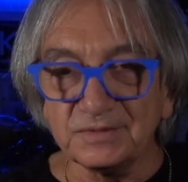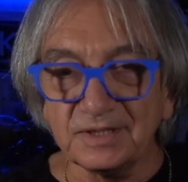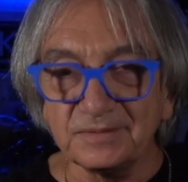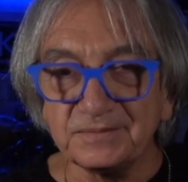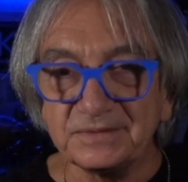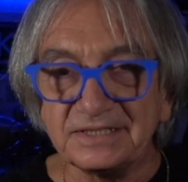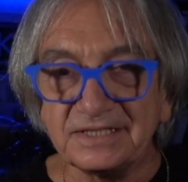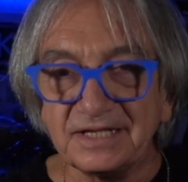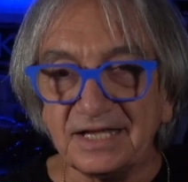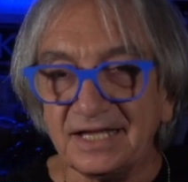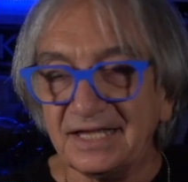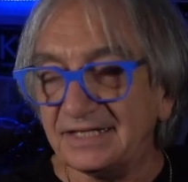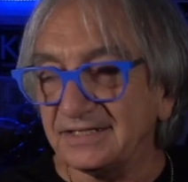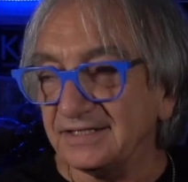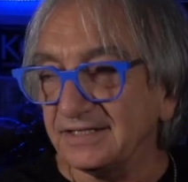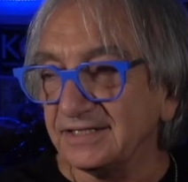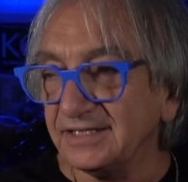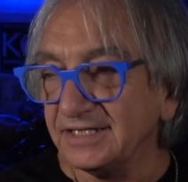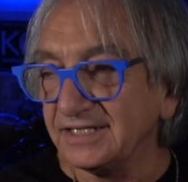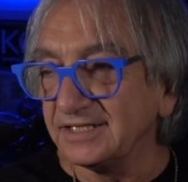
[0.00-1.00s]
I mean, I had
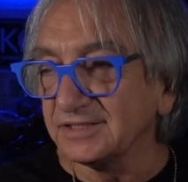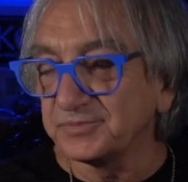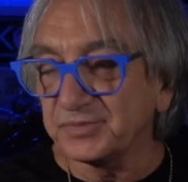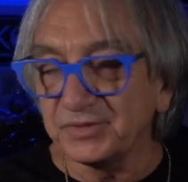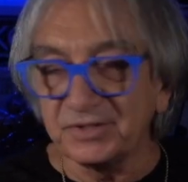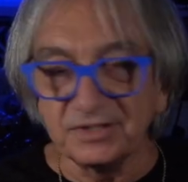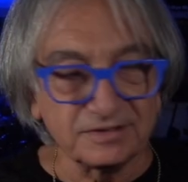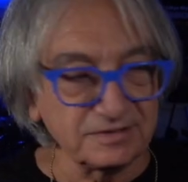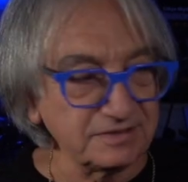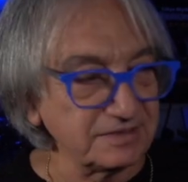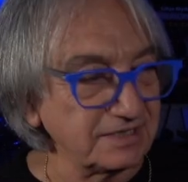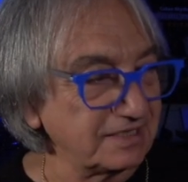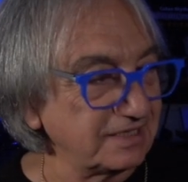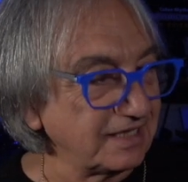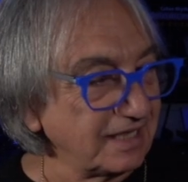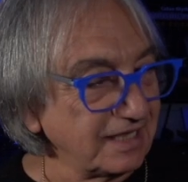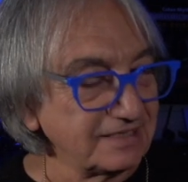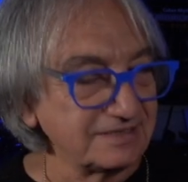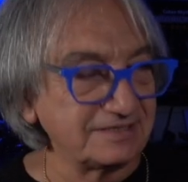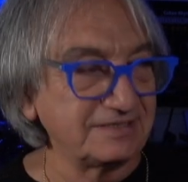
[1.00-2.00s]
Neil Peart and then
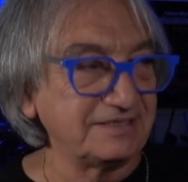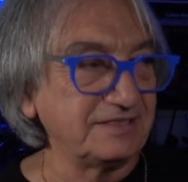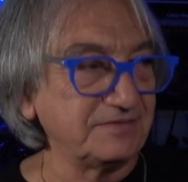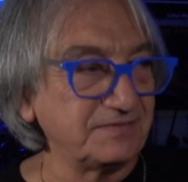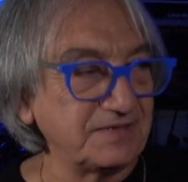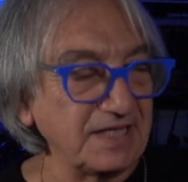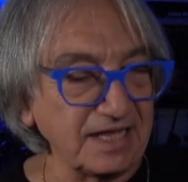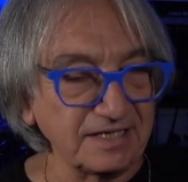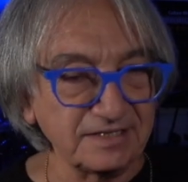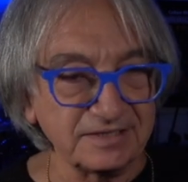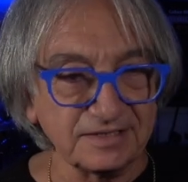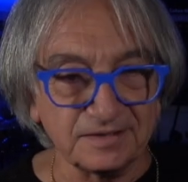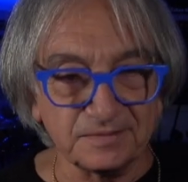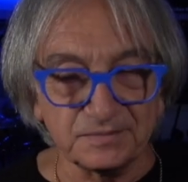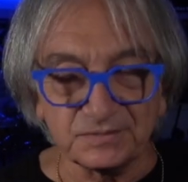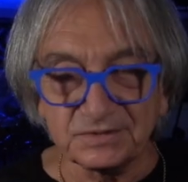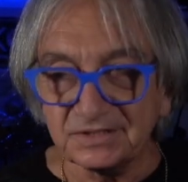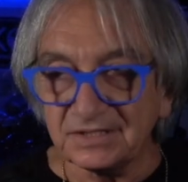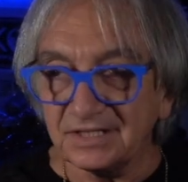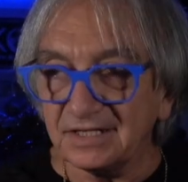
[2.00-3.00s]
Steve Gadd
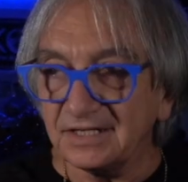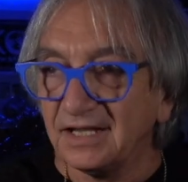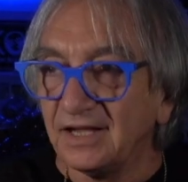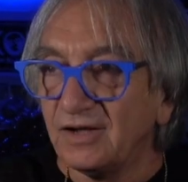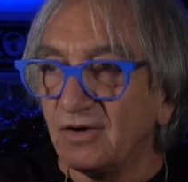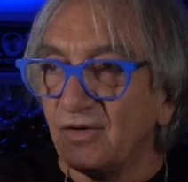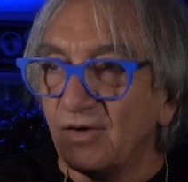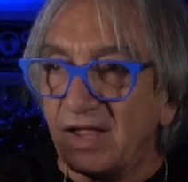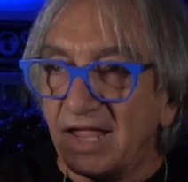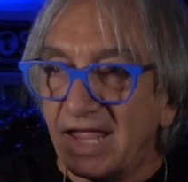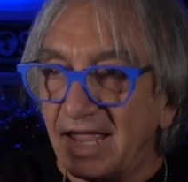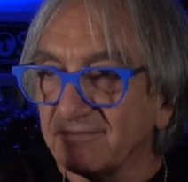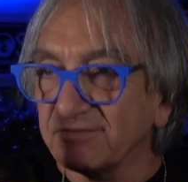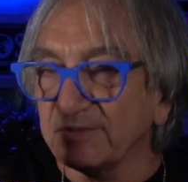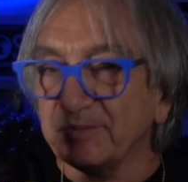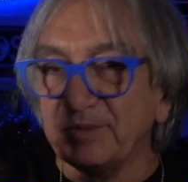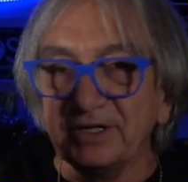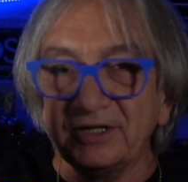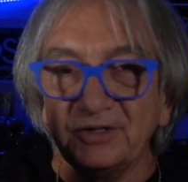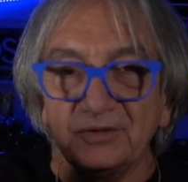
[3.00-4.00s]
comes and then
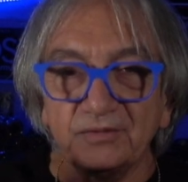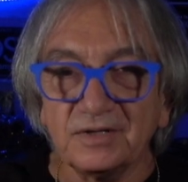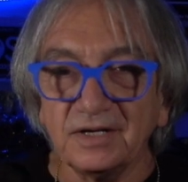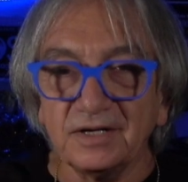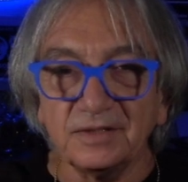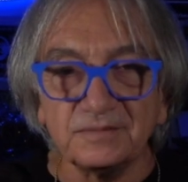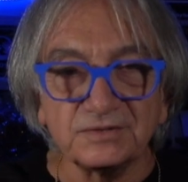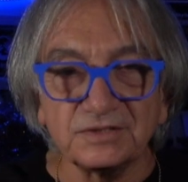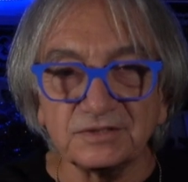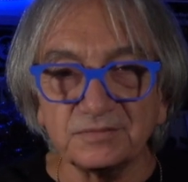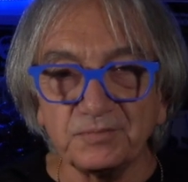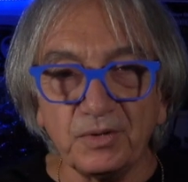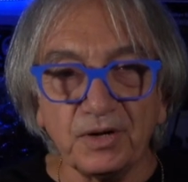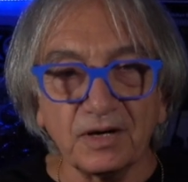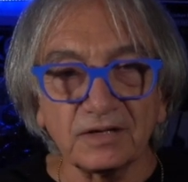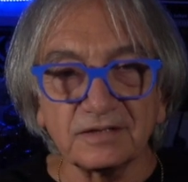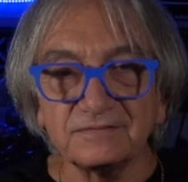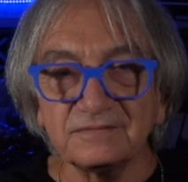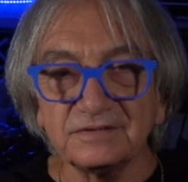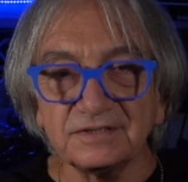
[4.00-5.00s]
everybody who comes is
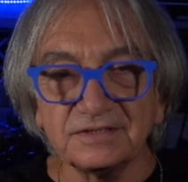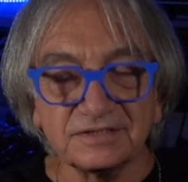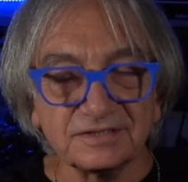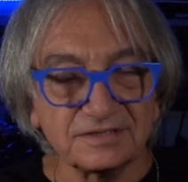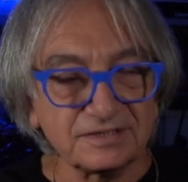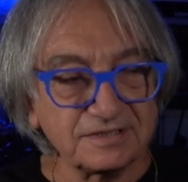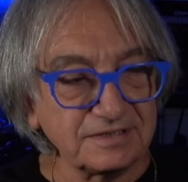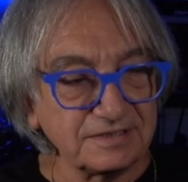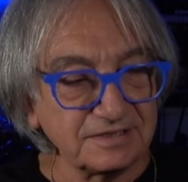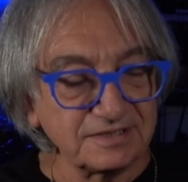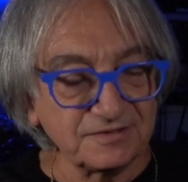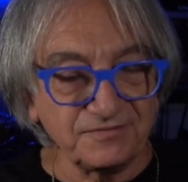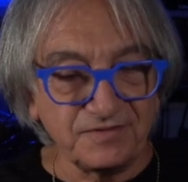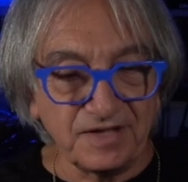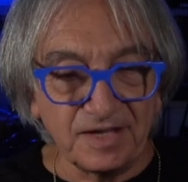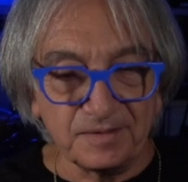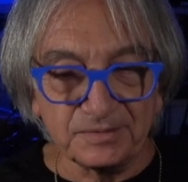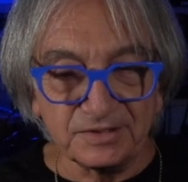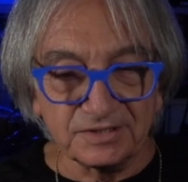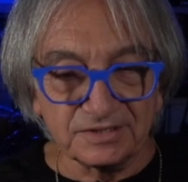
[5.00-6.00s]
part of this this
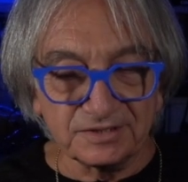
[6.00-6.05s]
family mm-hmm.